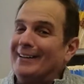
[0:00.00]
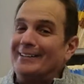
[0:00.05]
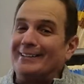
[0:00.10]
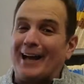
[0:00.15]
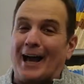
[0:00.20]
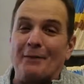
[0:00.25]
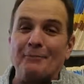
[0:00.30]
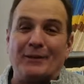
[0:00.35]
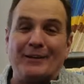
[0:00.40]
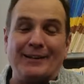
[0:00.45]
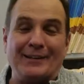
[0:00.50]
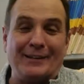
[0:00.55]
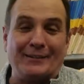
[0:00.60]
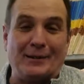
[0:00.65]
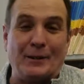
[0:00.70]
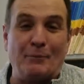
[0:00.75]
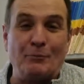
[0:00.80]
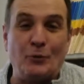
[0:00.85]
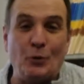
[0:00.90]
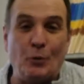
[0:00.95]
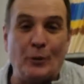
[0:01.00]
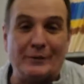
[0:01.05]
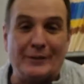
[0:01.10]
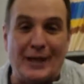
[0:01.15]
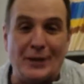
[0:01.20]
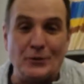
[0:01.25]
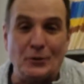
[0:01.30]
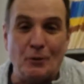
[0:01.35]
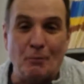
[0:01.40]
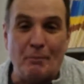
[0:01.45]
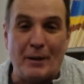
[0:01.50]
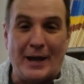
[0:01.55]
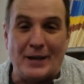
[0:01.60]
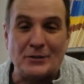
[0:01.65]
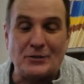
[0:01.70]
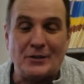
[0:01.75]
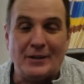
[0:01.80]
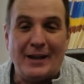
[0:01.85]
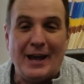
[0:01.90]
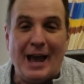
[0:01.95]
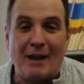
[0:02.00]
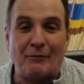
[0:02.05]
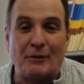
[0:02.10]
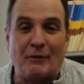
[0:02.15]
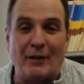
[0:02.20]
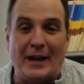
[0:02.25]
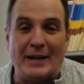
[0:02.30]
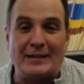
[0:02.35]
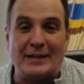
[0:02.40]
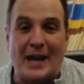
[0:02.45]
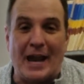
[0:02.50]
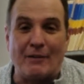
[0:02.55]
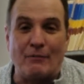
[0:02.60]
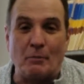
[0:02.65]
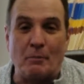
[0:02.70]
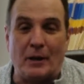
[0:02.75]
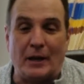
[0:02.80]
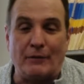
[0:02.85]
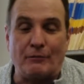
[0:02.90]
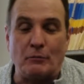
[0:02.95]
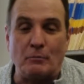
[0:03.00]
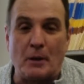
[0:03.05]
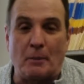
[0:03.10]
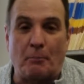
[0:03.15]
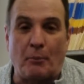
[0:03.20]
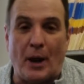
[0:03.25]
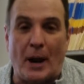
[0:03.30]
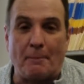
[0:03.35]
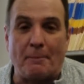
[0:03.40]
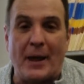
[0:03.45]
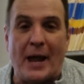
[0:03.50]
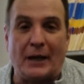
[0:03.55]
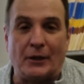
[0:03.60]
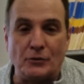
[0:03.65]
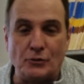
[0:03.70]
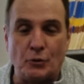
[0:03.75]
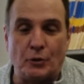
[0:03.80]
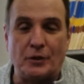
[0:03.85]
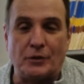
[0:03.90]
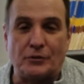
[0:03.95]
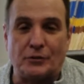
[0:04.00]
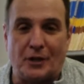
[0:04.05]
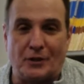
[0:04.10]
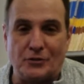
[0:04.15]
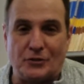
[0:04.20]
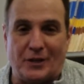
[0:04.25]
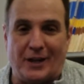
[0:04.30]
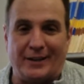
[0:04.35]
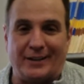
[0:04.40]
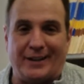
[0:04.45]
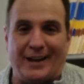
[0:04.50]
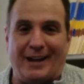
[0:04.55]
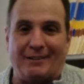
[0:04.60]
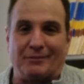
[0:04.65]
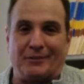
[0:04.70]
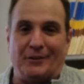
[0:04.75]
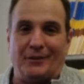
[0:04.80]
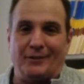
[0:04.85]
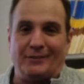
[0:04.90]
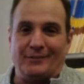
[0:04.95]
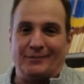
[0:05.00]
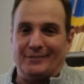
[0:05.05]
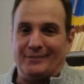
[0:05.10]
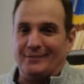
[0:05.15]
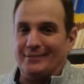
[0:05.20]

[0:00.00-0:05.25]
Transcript: Time to let them do what they do best. Have a great day, everybody, from your Pratte Pack. Enjoy the sunshine. Good afternoon.